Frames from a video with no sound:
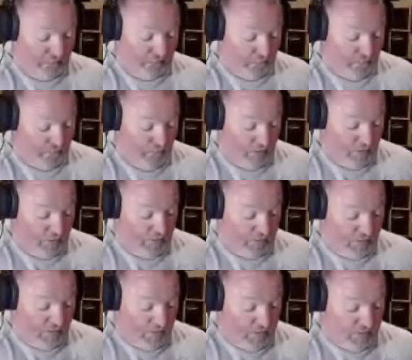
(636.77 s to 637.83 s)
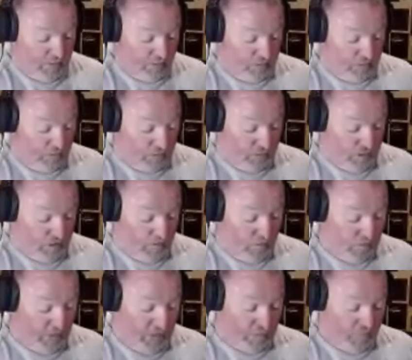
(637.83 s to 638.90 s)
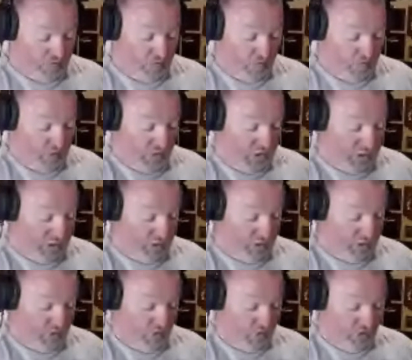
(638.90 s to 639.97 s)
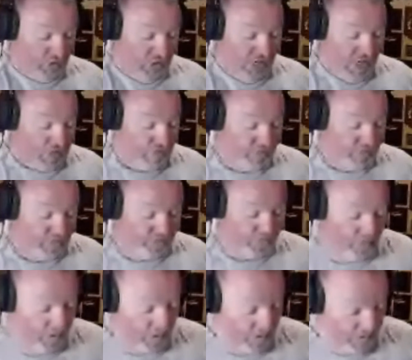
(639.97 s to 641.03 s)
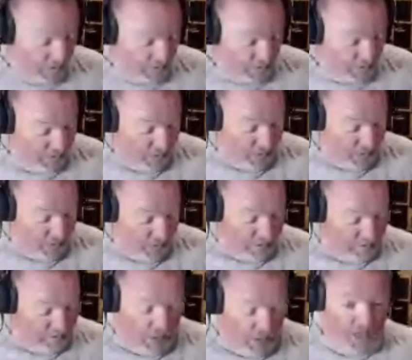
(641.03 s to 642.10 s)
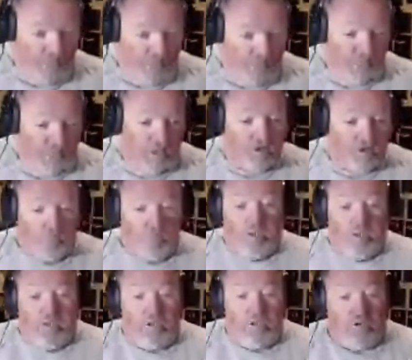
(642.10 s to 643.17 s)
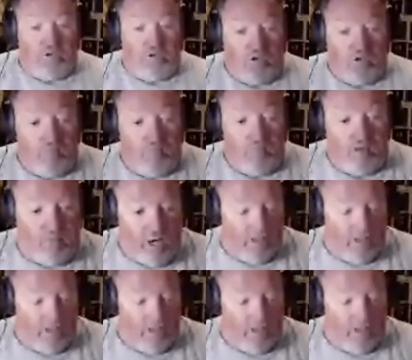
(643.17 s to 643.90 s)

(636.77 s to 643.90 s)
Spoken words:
So that was a really good turnout. Brian runs a really good tournament, Brian and John.